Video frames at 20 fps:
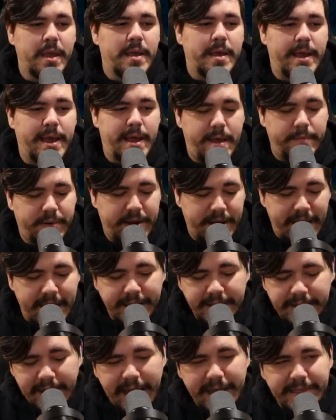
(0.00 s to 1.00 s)
But
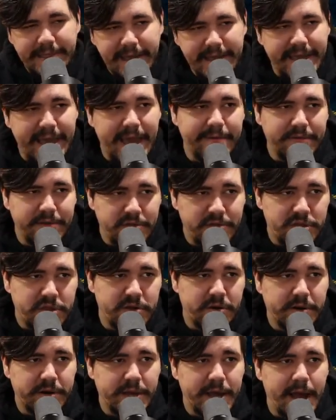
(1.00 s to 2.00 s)
I like having the
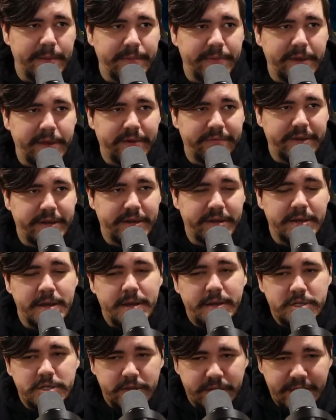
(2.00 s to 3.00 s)
3rd copy of it
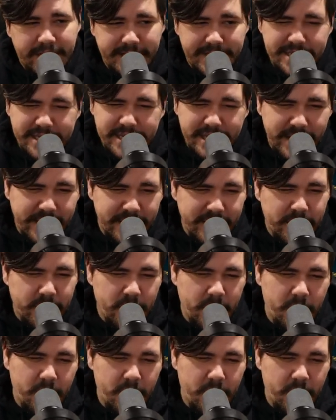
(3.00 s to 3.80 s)
so that I see it